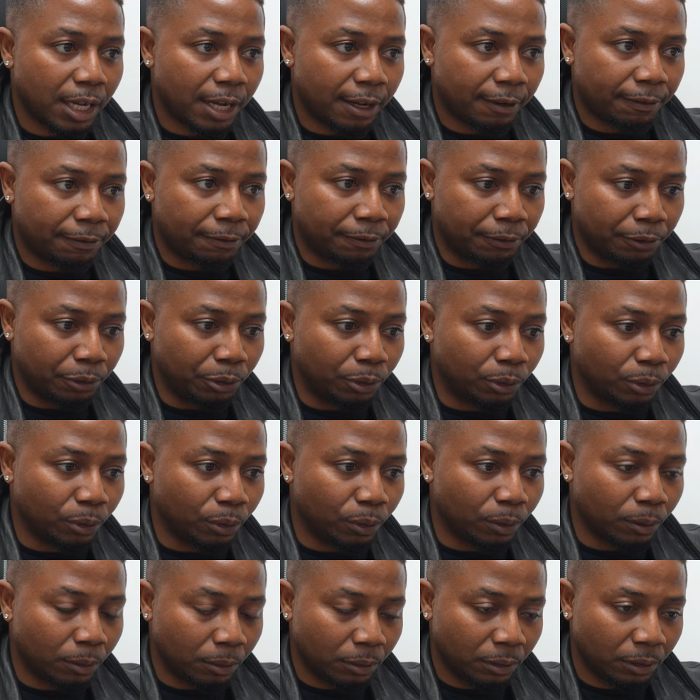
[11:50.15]

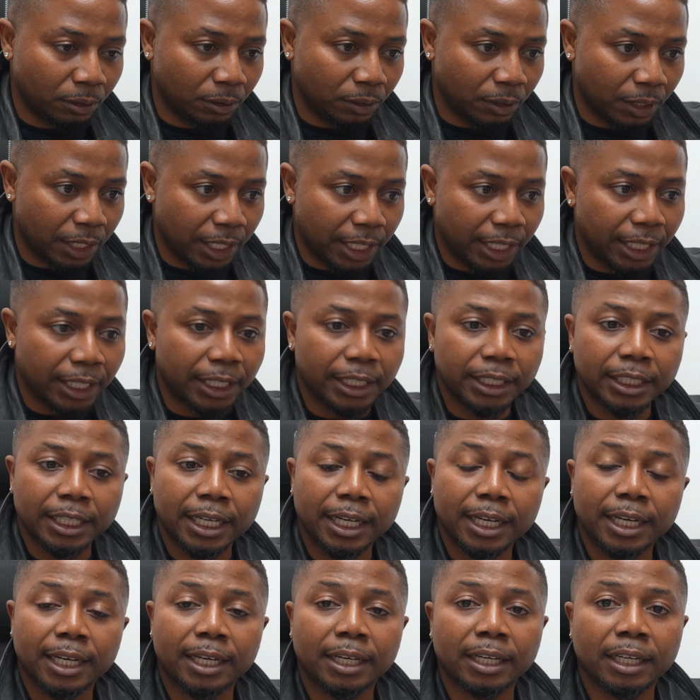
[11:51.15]
through
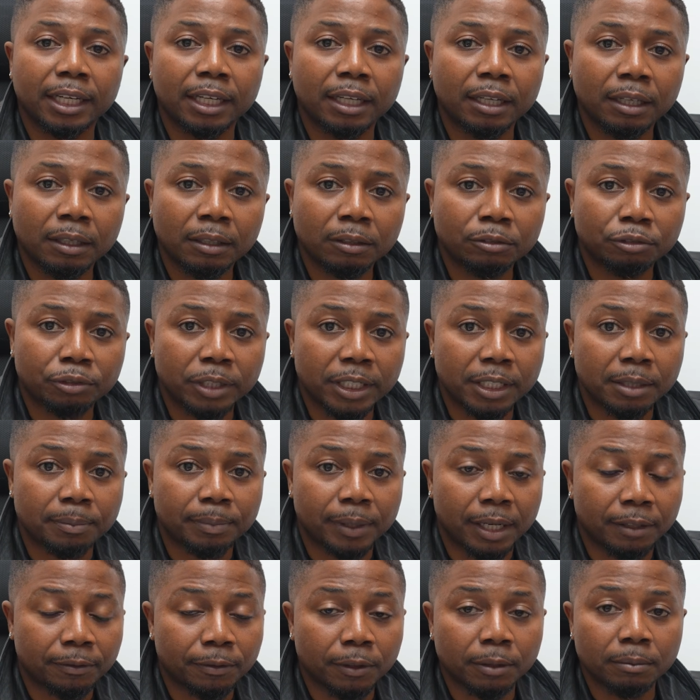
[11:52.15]
the trading
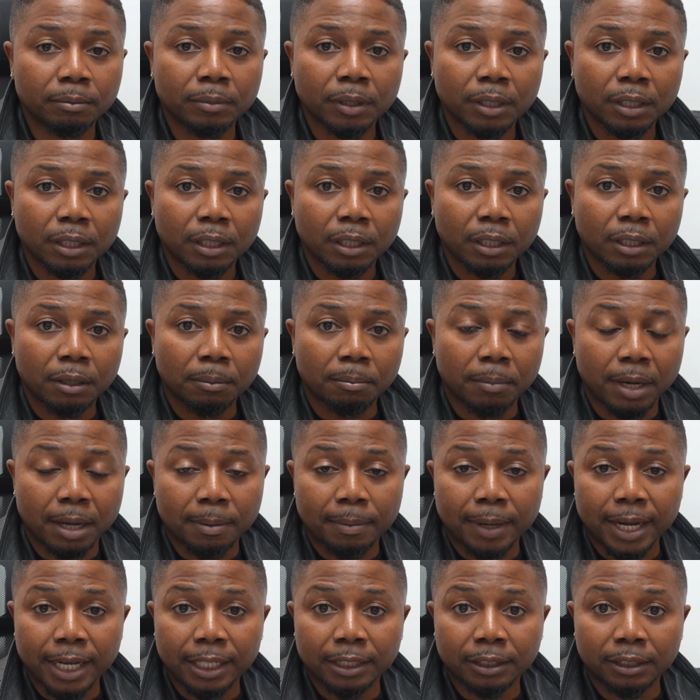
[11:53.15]
platform, by
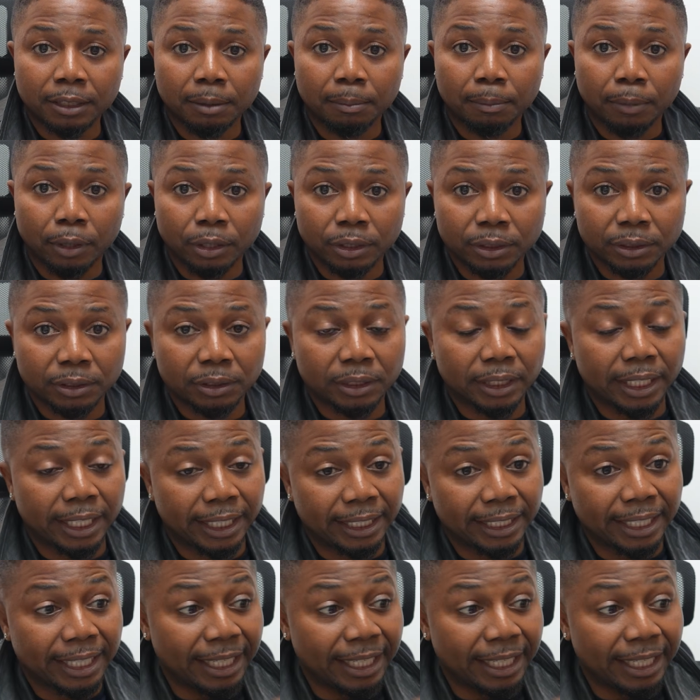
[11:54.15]
buying the bonds in